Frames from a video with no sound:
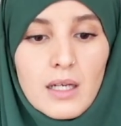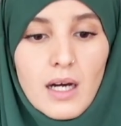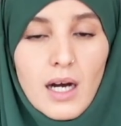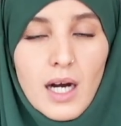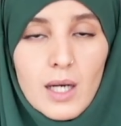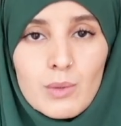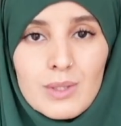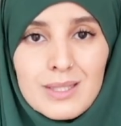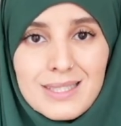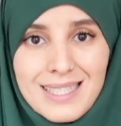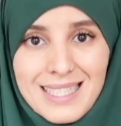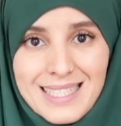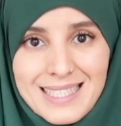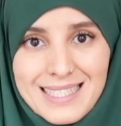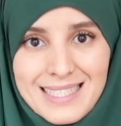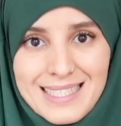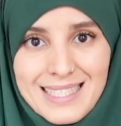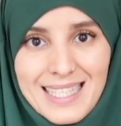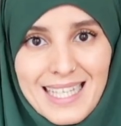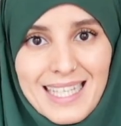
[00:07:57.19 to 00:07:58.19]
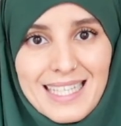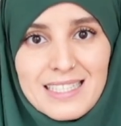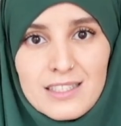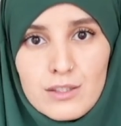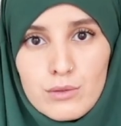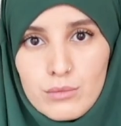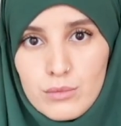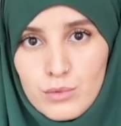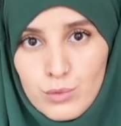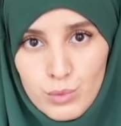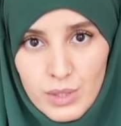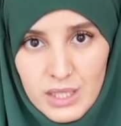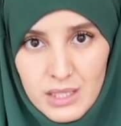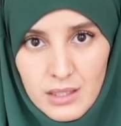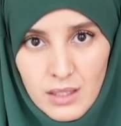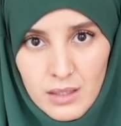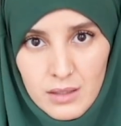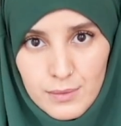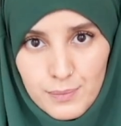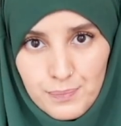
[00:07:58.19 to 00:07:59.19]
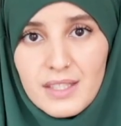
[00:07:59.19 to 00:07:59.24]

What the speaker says: our risk is written.